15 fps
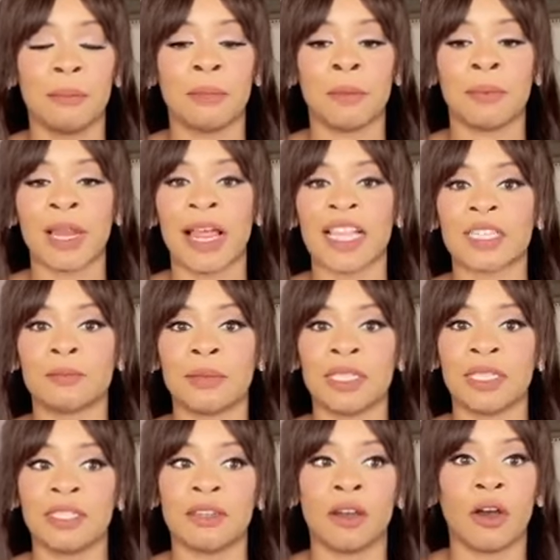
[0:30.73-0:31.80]
people ask
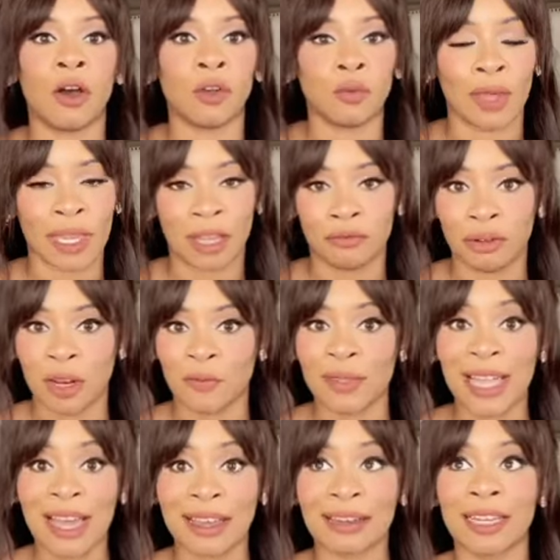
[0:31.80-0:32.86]
me how do i get rid of
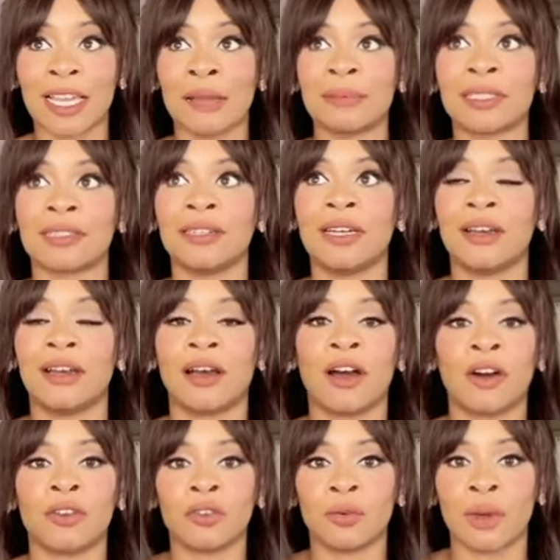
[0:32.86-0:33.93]
dark lips
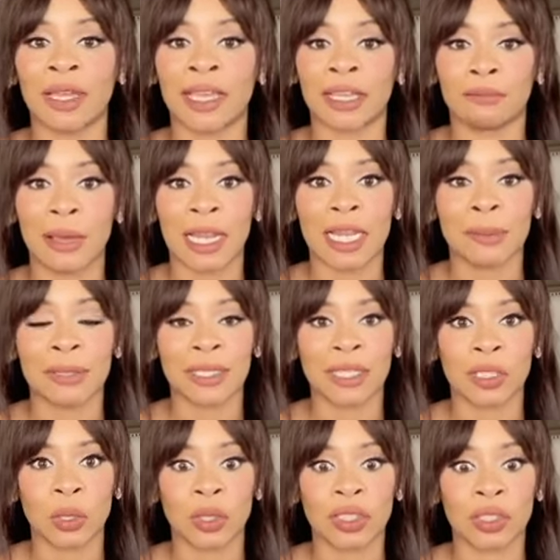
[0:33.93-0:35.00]
how do i get my lips to
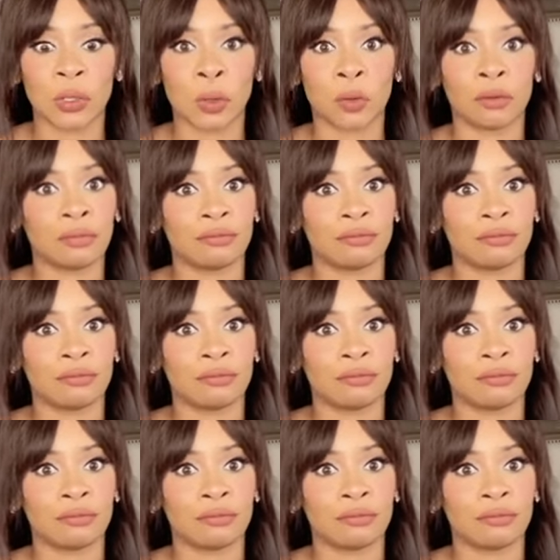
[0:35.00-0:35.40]
look so